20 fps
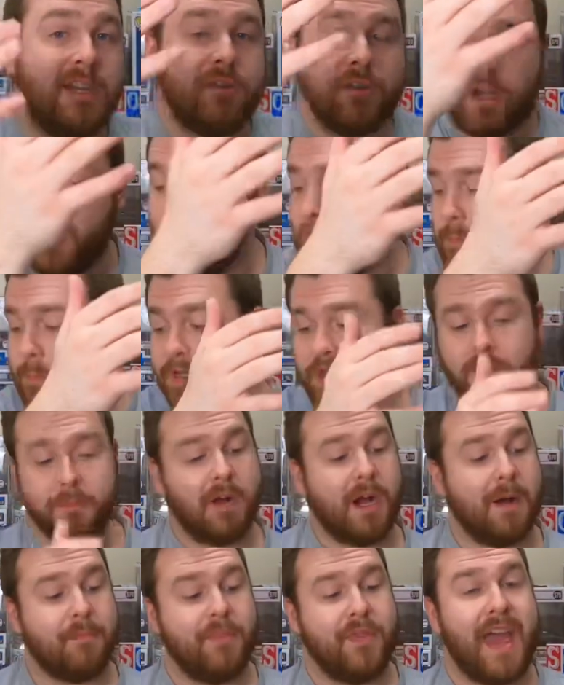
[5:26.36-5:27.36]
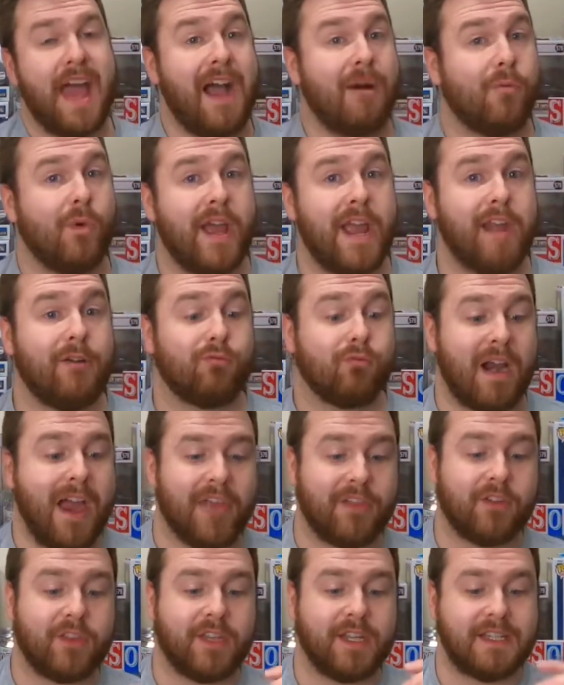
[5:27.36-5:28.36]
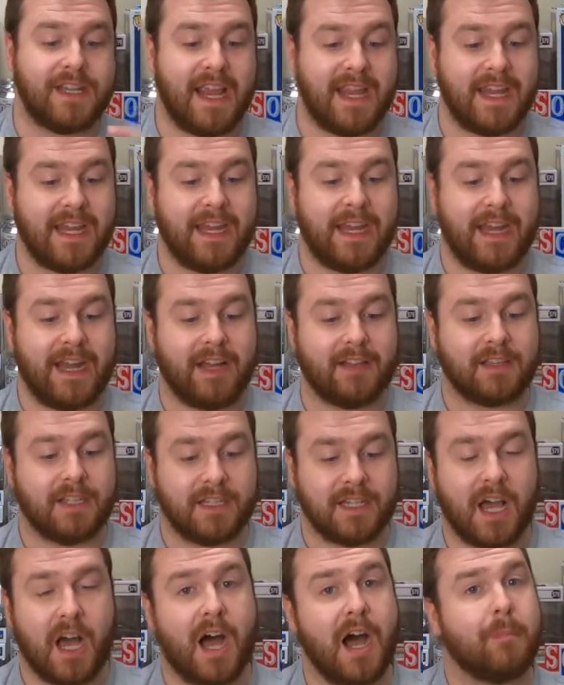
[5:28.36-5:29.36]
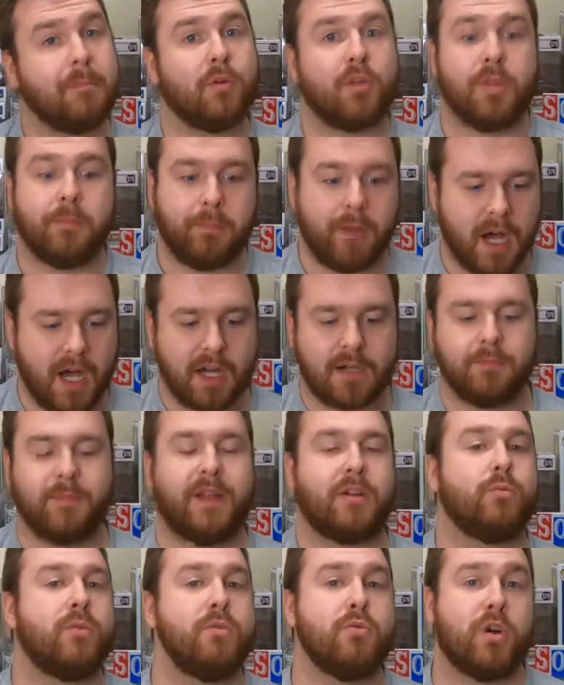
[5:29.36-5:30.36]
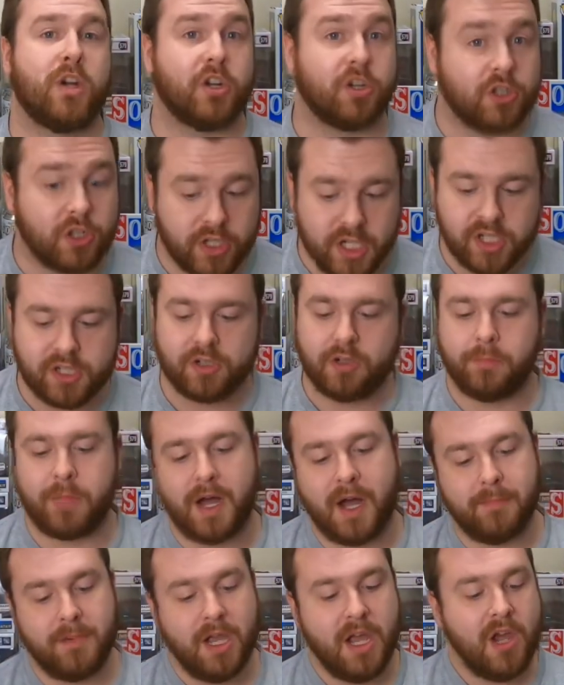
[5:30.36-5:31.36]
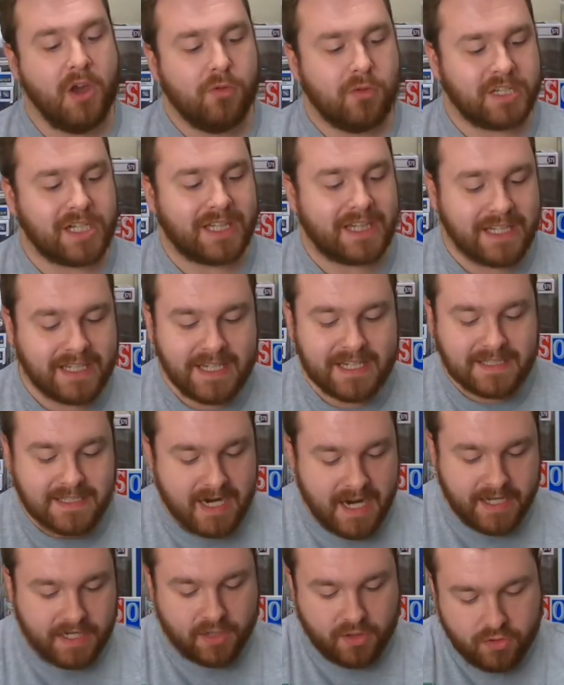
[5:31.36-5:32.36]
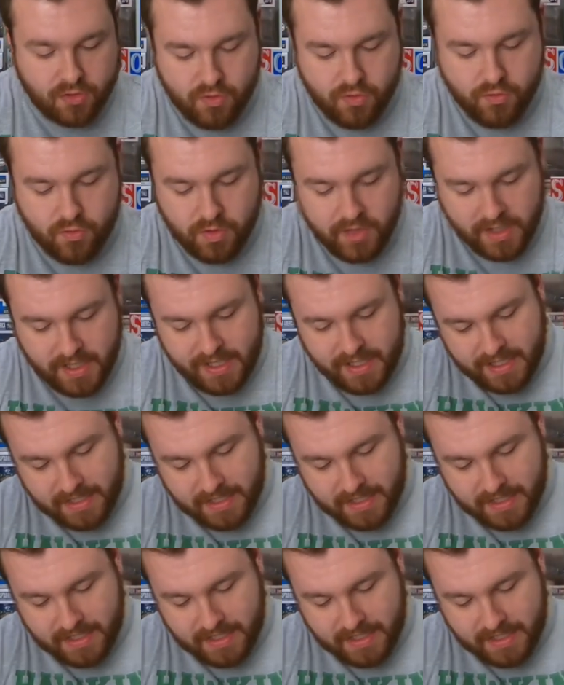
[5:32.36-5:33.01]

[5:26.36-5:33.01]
you can open your pop that way rather than taking it out the top or the bottom like we would a traditional pop, which I think that's kind of cool,